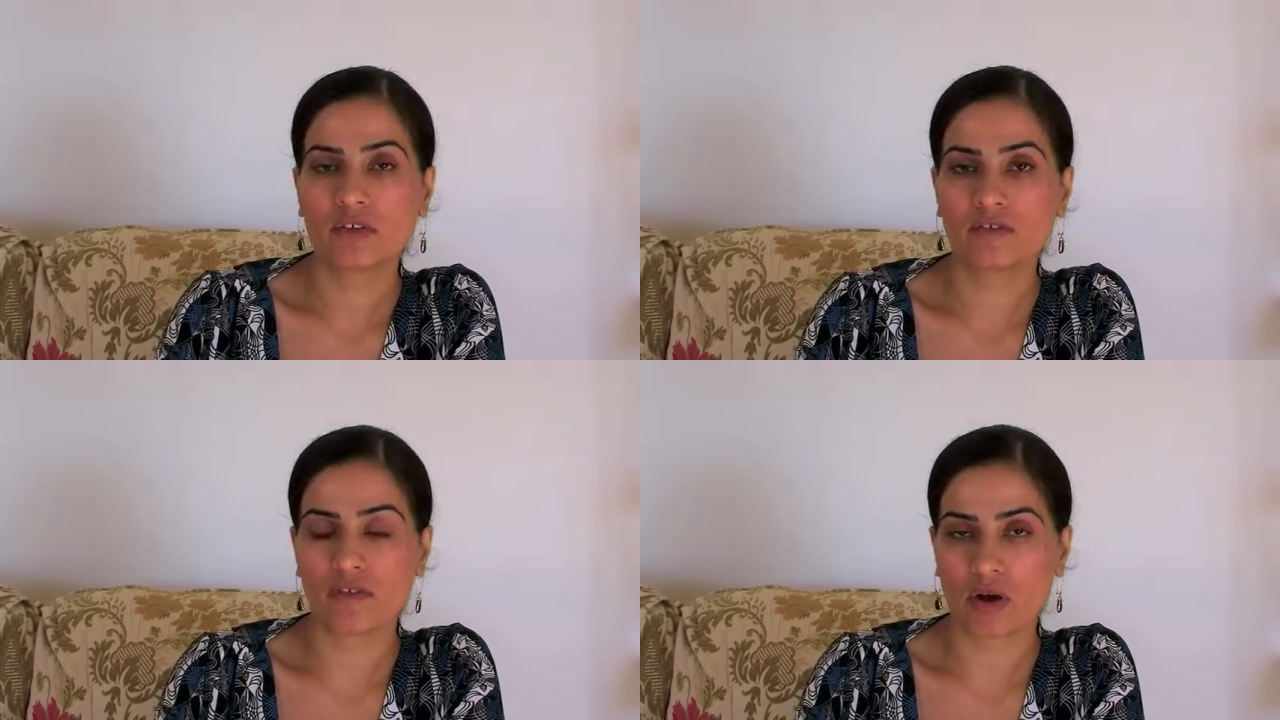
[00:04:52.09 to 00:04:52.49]

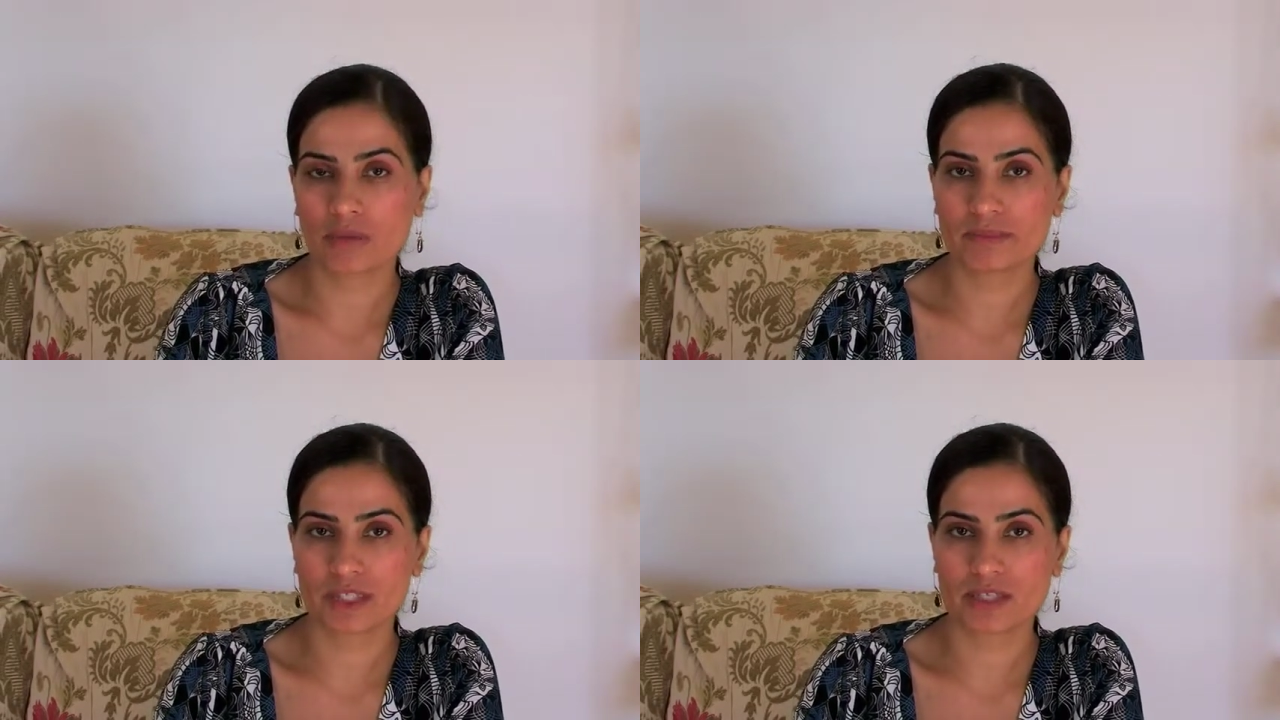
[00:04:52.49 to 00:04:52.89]

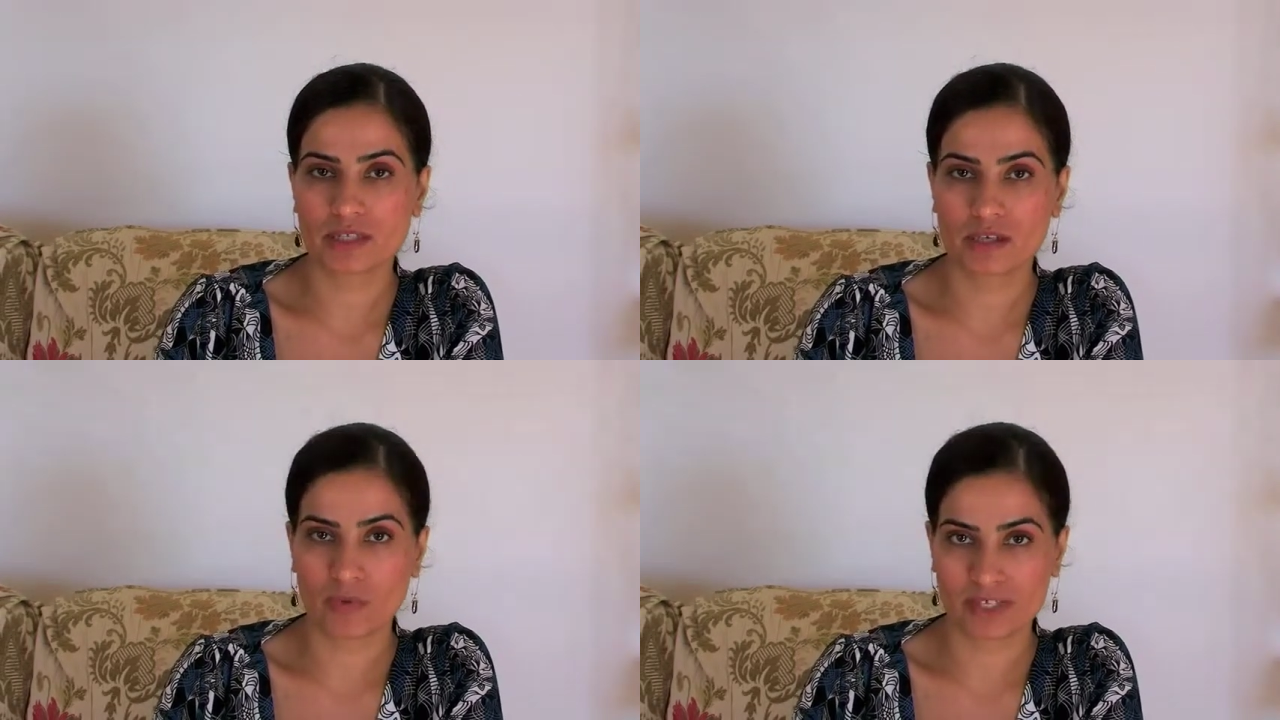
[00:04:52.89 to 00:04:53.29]
from these
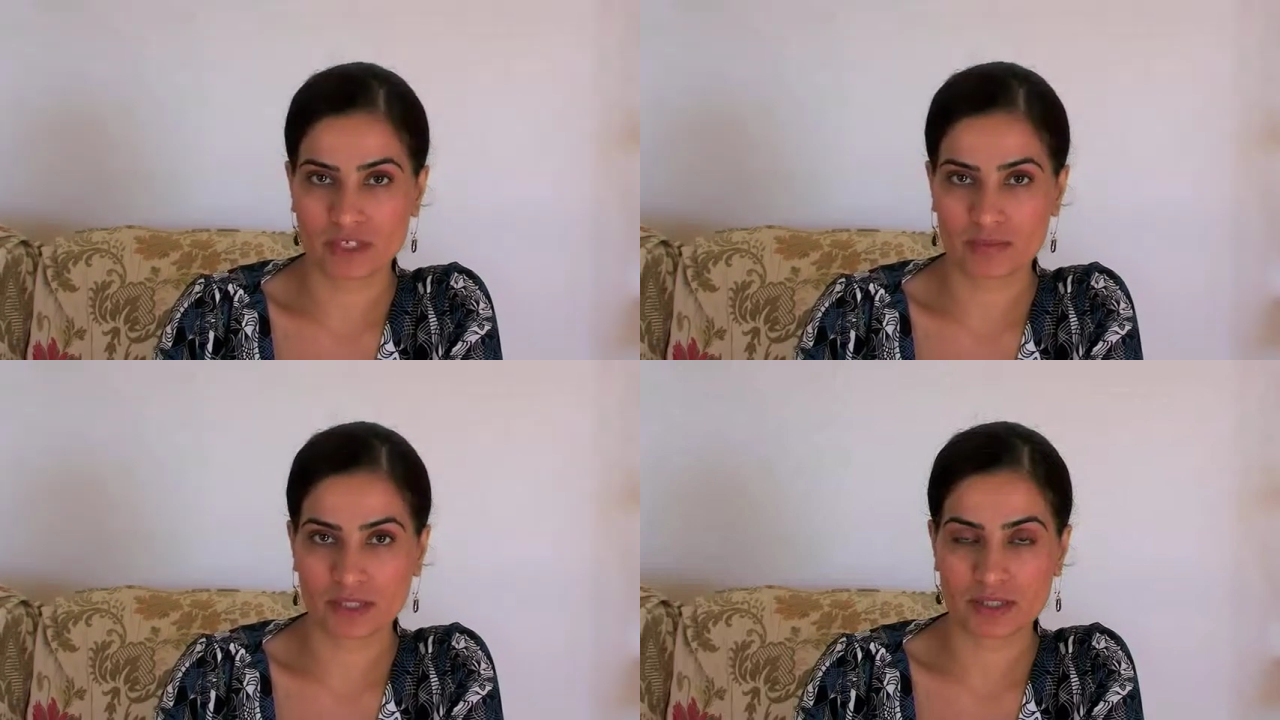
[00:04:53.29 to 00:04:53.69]

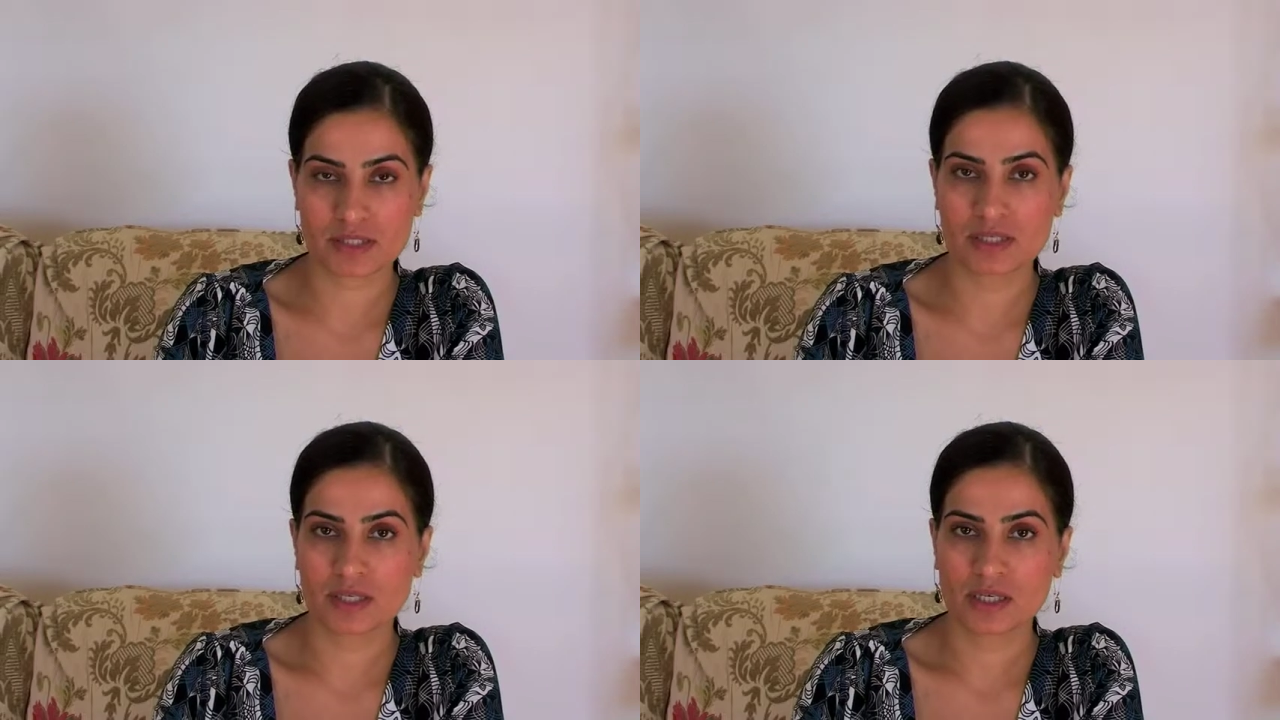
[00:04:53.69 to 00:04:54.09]

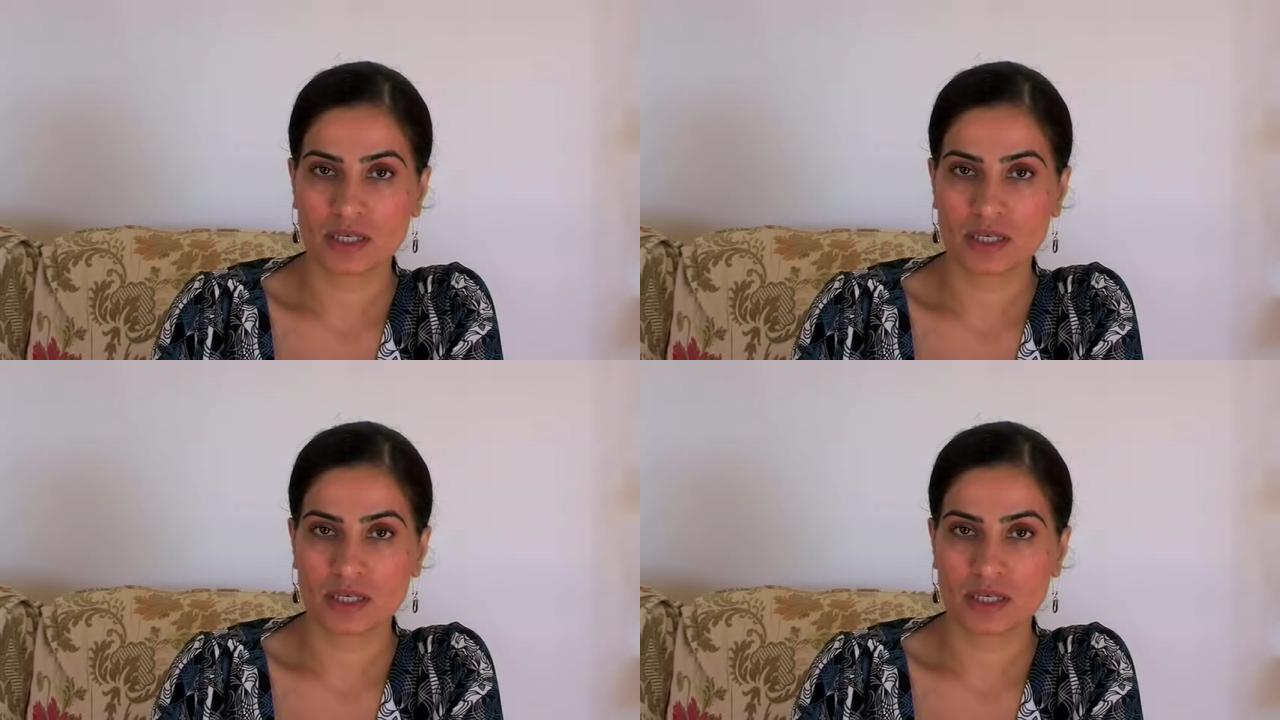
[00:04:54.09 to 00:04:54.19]
investments